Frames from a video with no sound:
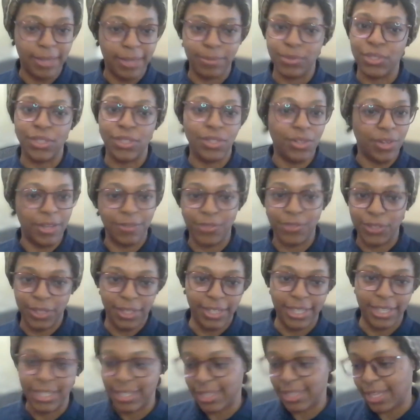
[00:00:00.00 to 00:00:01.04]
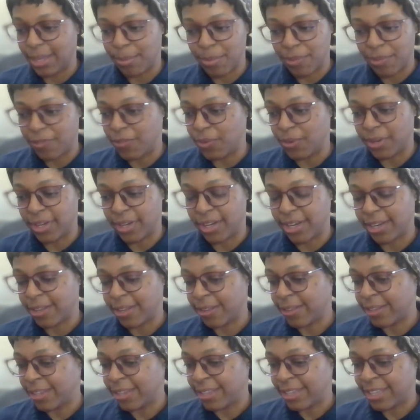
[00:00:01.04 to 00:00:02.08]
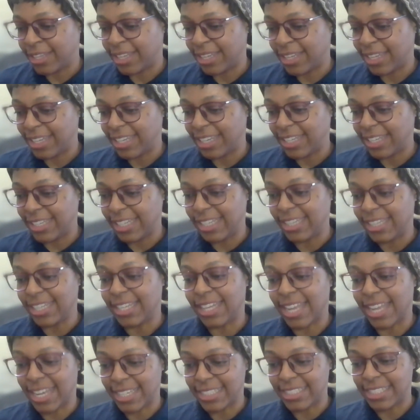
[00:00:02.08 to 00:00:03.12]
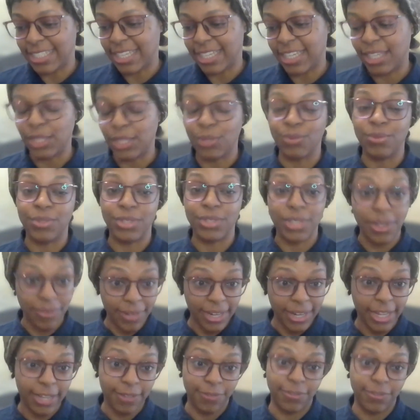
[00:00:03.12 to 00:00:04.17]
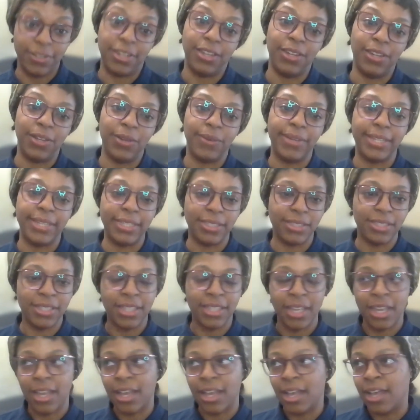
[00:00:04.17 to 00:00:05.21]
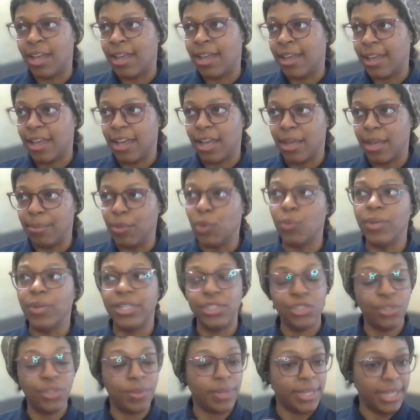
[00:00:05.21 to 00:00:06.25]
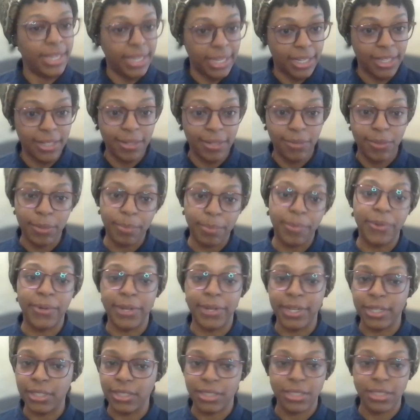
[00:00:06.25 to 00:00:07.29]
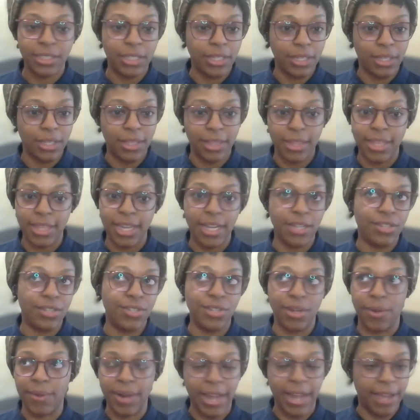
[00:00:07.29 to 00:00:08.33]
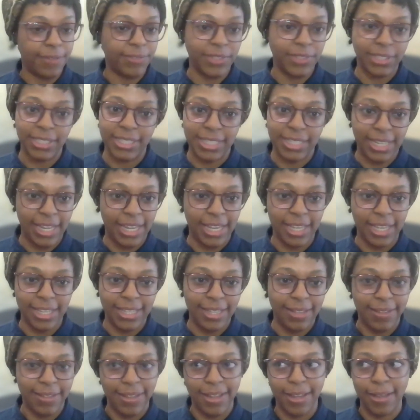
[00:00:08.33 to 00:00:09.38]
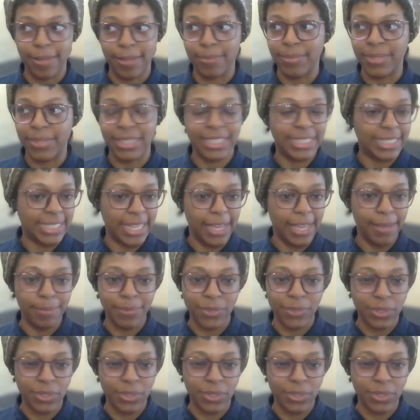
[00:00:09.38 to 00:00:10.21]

So you don't have to learn anything before. And then the last thing you don't have to do is once you get your reports, they don't have to stay the same.